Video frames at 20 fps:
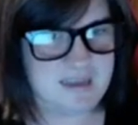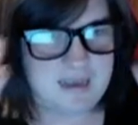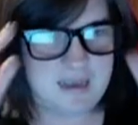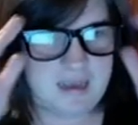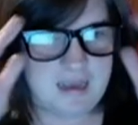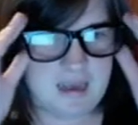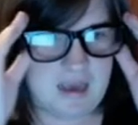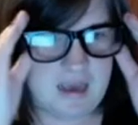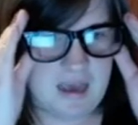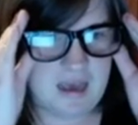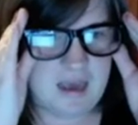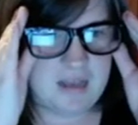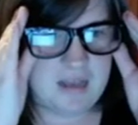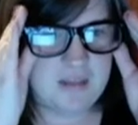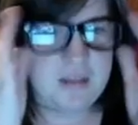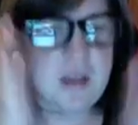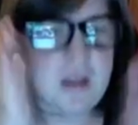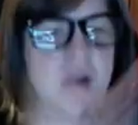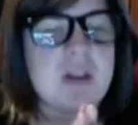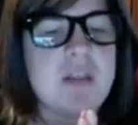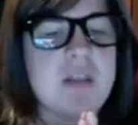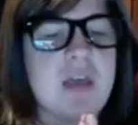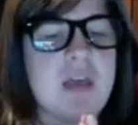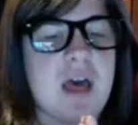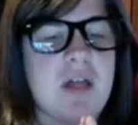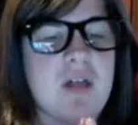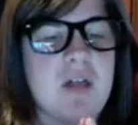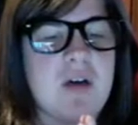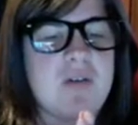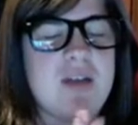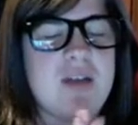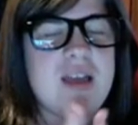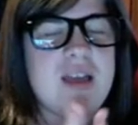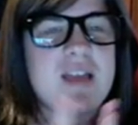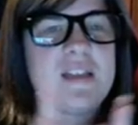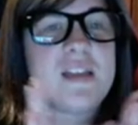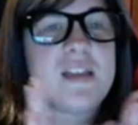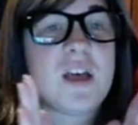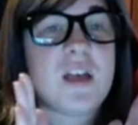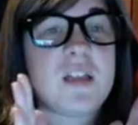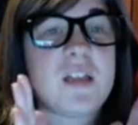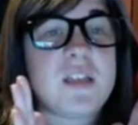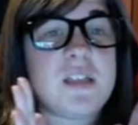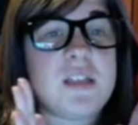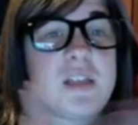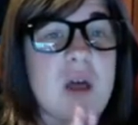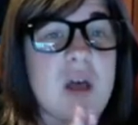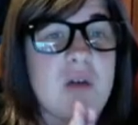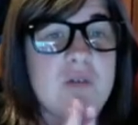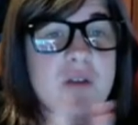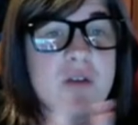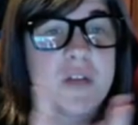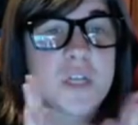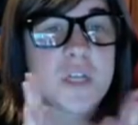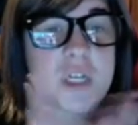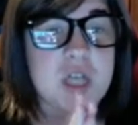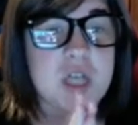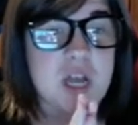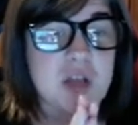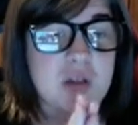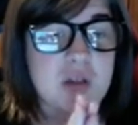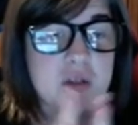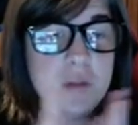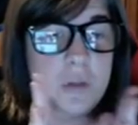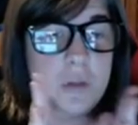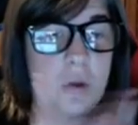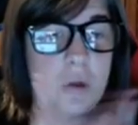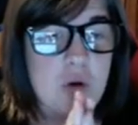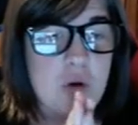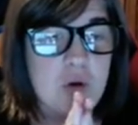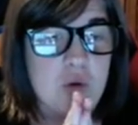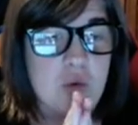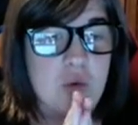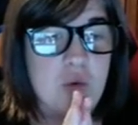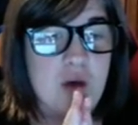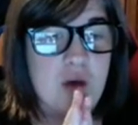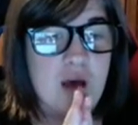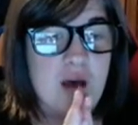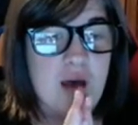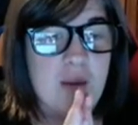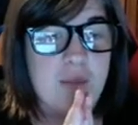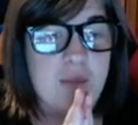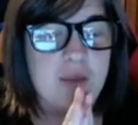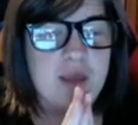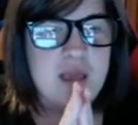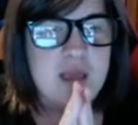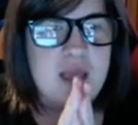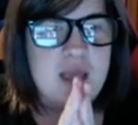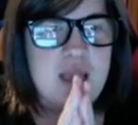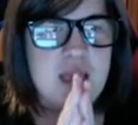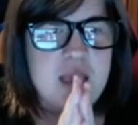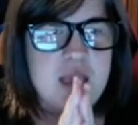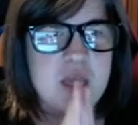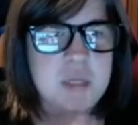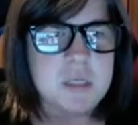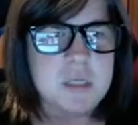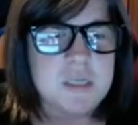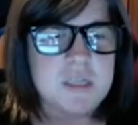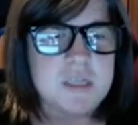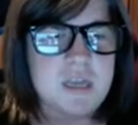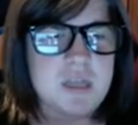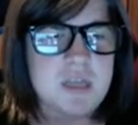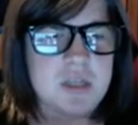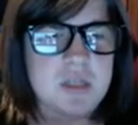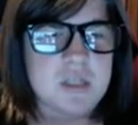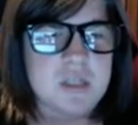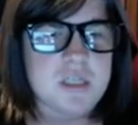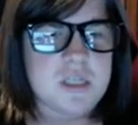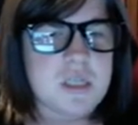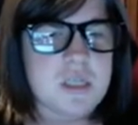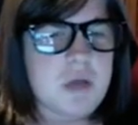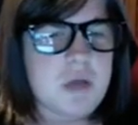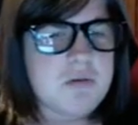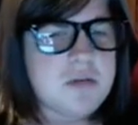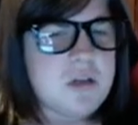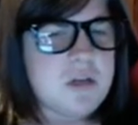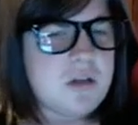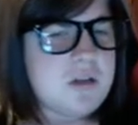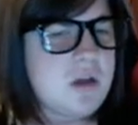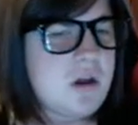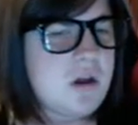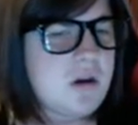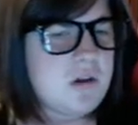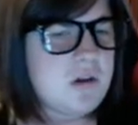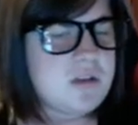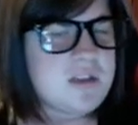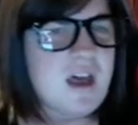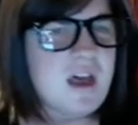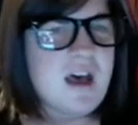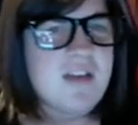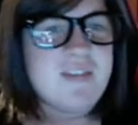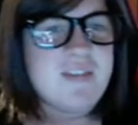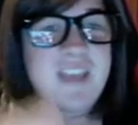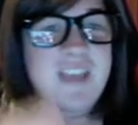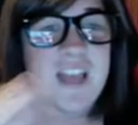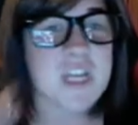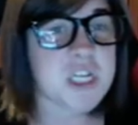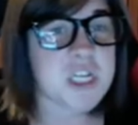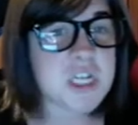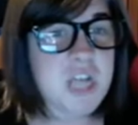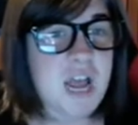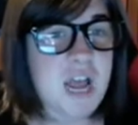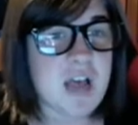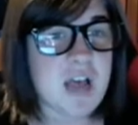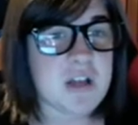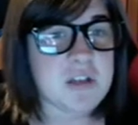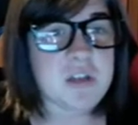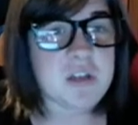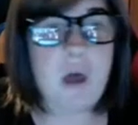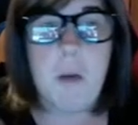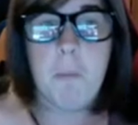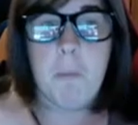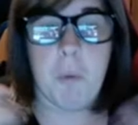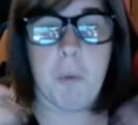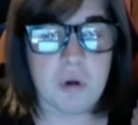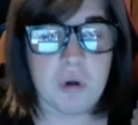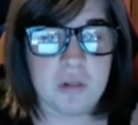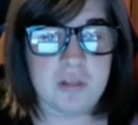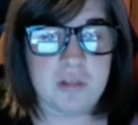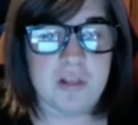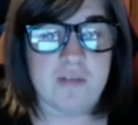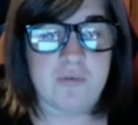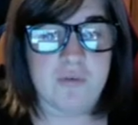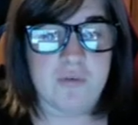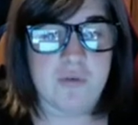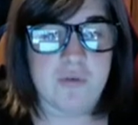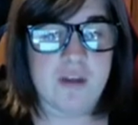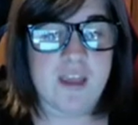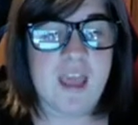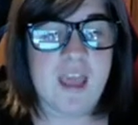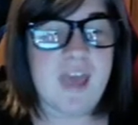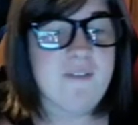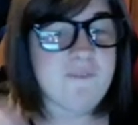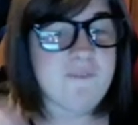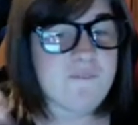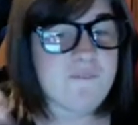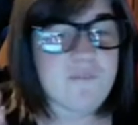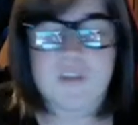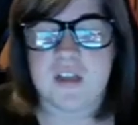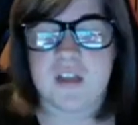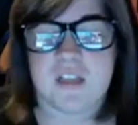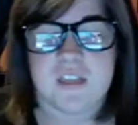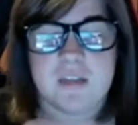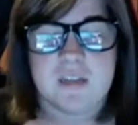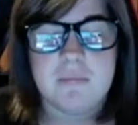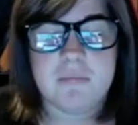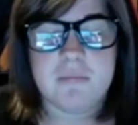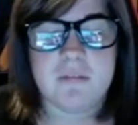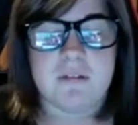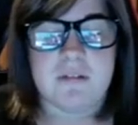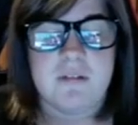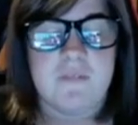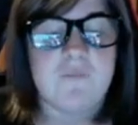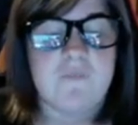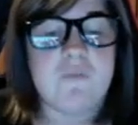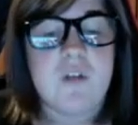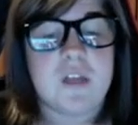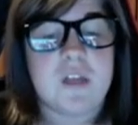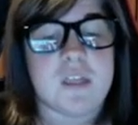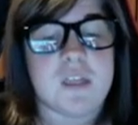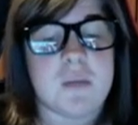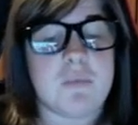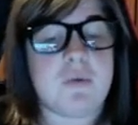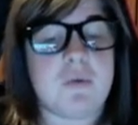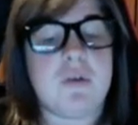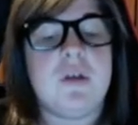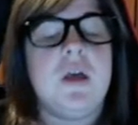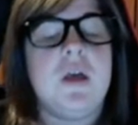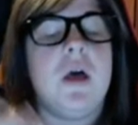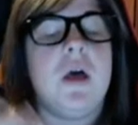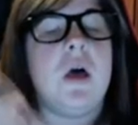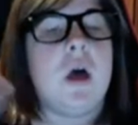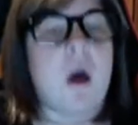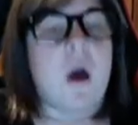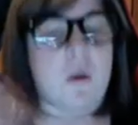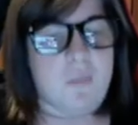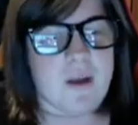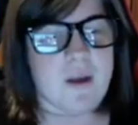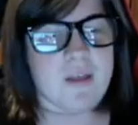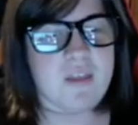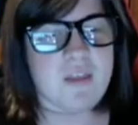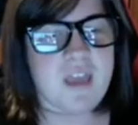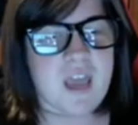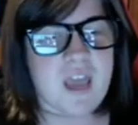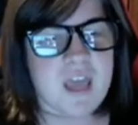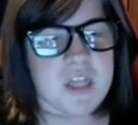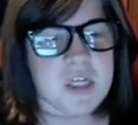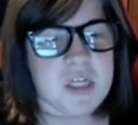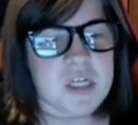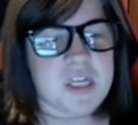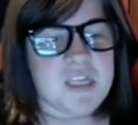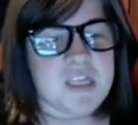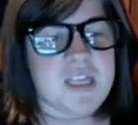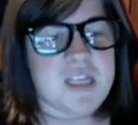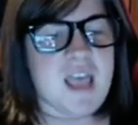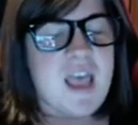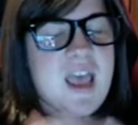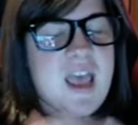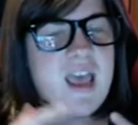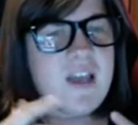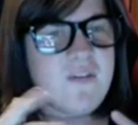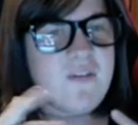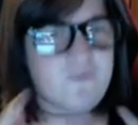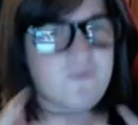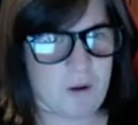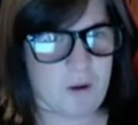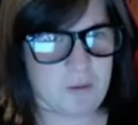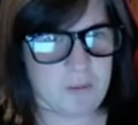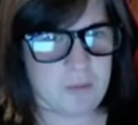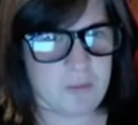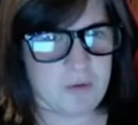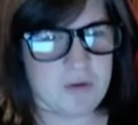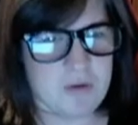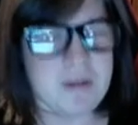Donatello is a soft shell turtle. Interesting, soft shell turtles, their shells are more leathery and flexible around the edges and vulnerable.